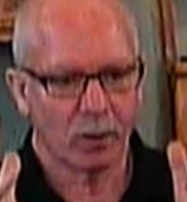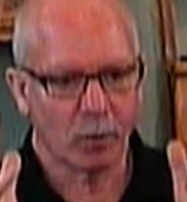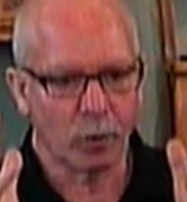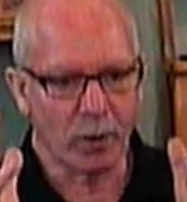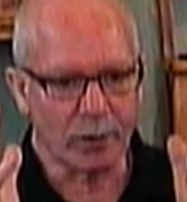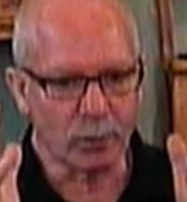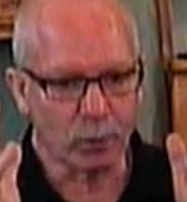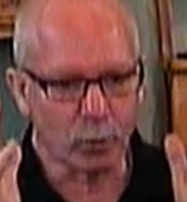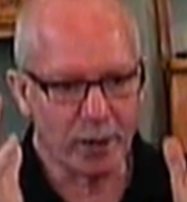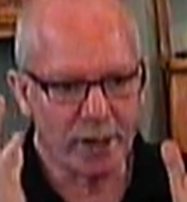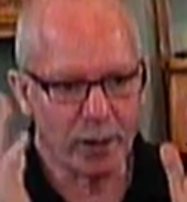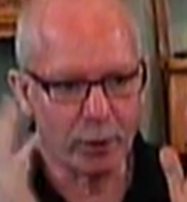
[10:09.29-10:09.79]

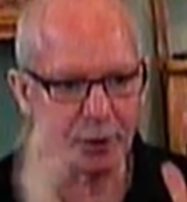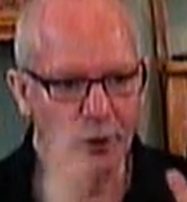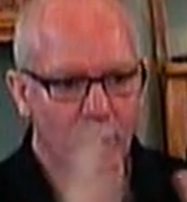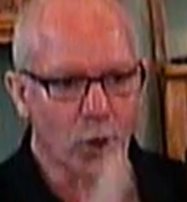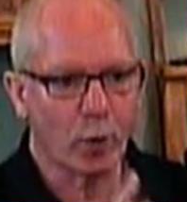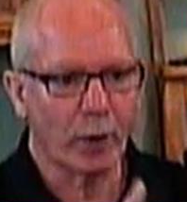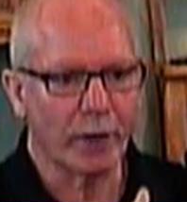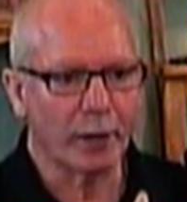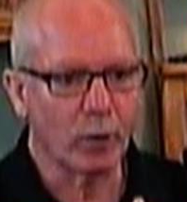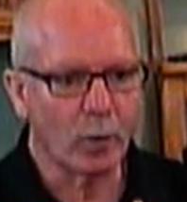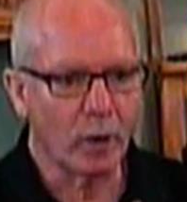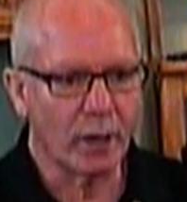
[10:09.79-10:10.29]
when we were
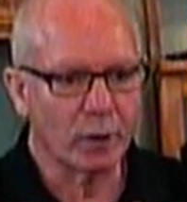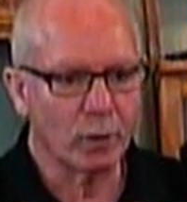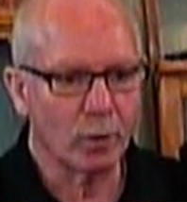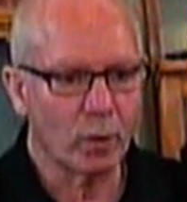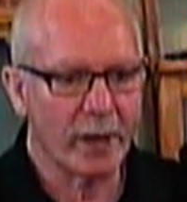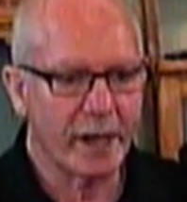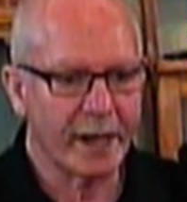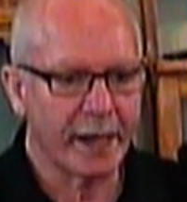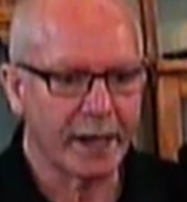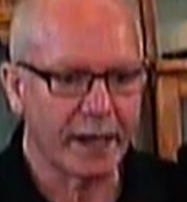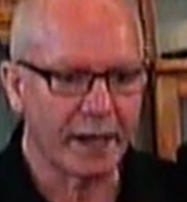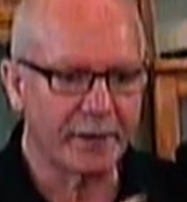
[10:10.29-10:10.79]
going one
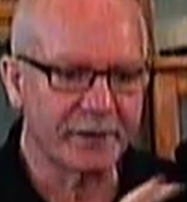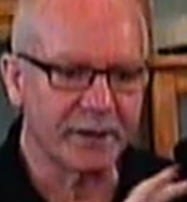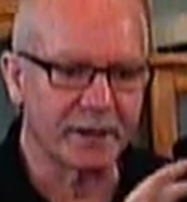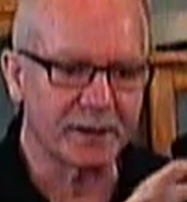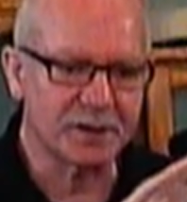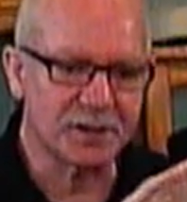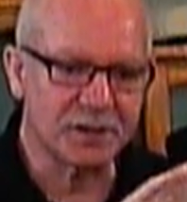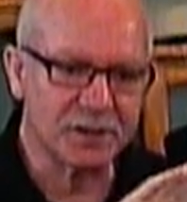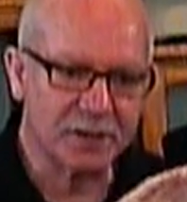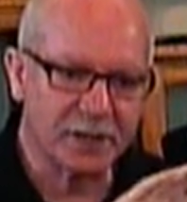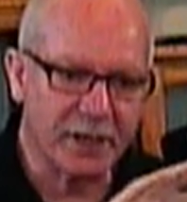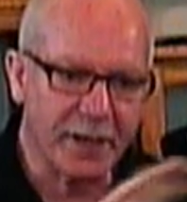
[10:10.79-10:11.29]
way and
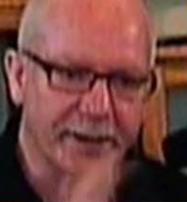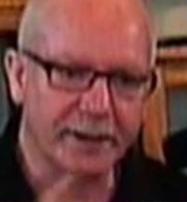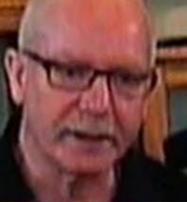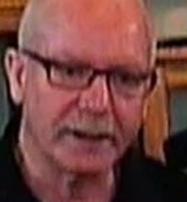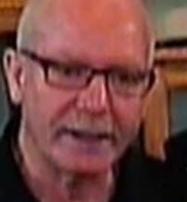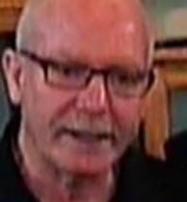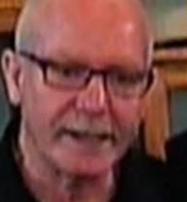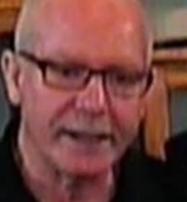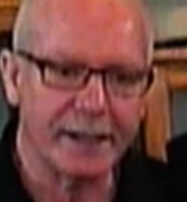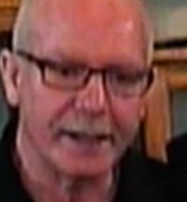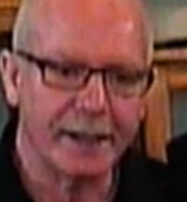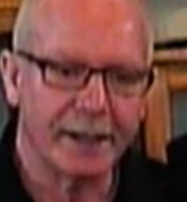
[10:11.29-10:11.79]
then
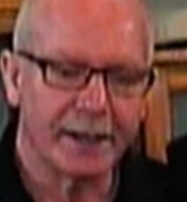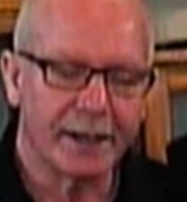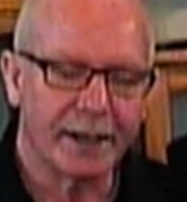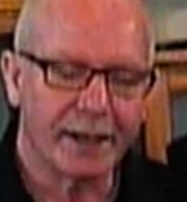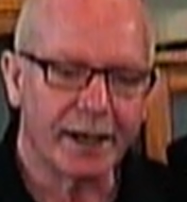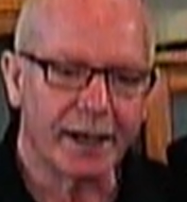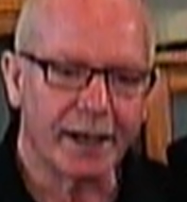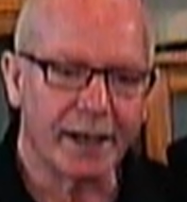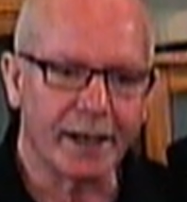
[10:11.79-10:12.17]
suddenly